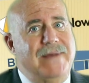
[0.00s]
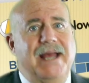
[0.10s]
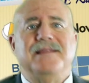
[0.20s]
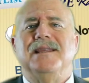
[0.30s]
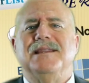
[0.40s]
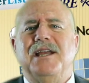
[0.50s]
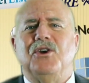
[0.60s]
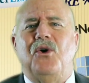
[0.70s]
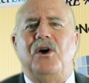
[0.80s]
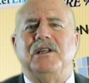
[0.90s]
I think they
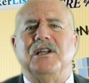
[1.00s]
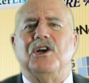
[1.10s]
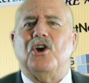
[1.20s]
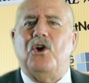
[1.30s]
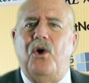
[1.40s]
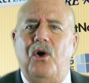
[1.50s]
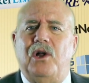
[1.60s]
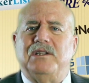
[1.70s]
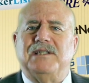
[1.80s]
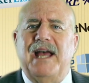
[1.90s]
call it a
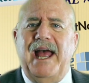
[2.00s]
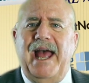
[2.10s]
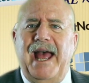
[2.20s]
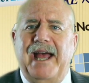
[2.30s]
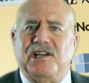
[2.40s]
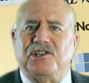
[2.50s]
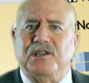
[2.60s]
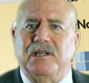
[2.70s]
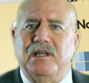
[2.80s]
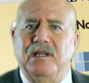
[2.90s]
call to
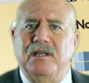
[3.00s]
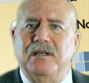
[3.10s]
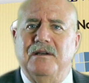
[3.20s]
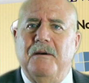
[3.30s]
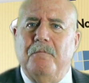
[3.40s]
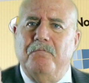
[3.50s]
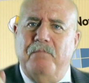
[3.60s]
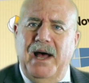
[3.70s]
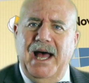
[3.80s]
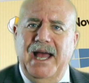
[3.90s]
action.
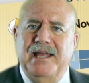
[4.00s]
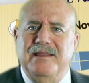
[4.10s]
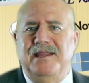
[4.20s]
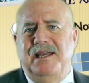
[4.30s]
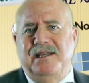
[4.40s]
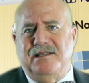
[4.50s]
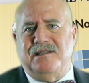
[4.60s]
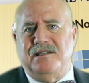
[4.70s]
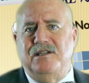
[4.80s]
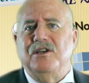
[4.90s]
Buy
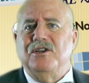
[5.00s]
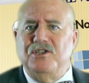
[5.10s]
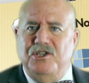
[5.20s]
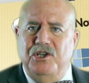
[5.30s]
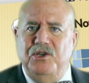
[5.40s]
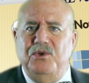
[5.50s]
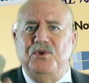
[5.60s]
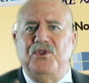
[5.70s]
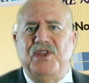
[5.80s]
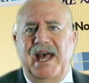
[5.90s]
this,
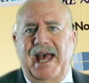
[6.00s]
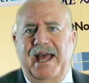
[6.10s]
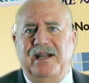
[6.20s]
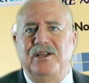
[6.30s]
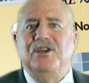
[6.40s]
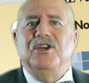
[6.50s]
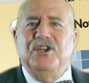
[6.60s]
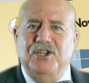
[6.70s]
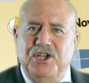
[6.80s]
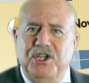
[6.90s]
do that.
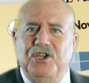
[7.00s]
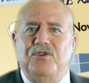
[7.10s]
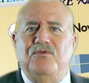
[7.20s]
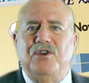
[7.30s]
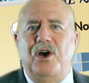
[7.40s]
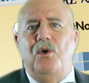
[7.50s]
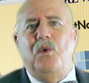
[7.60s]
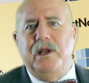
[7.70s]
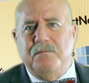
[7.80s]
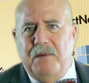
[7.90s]
Do you know
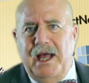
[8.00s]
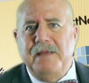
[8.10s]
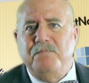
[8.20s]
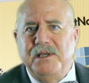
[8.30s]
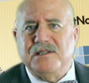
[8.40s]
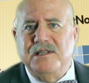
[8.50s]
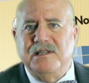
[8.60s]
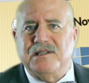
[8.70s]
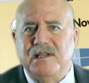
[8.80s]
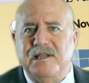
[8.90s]
what my
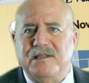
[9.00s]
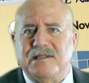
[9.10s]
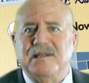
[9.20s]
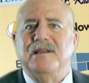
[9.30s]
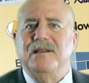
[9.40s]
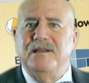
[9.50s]
business is?